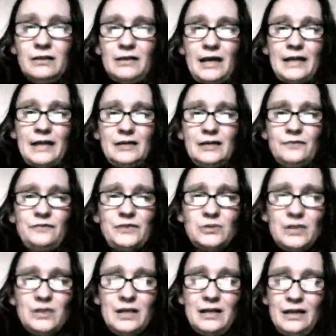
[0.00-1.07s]
any of the,
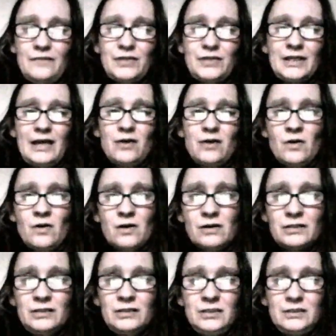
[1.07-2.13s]
if you can get
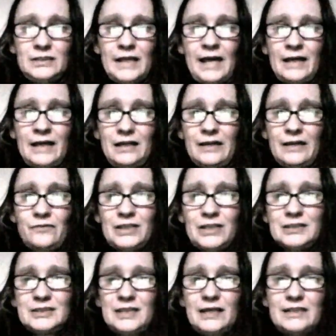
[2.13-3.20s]
on to any of
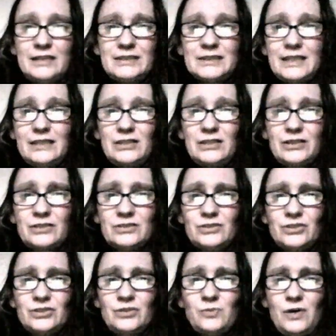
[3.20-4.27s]
these sites, then you can
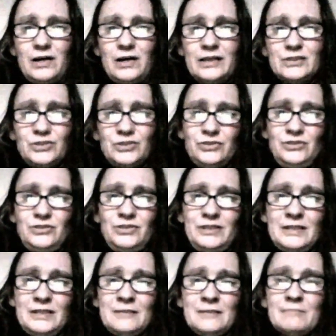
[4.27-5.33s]
do what I do,
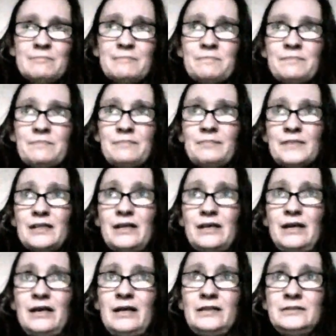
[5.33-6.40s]

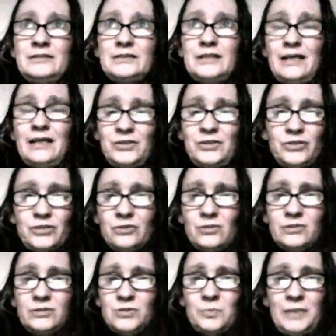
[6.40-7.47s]
and you can
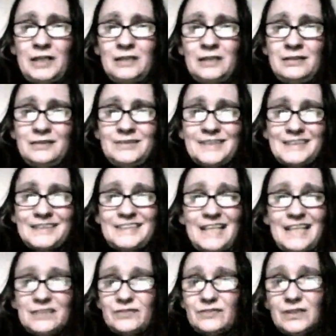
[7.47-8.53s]
also be
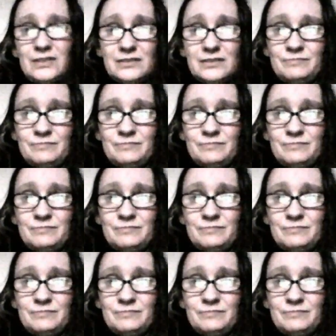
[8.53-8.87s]
successful.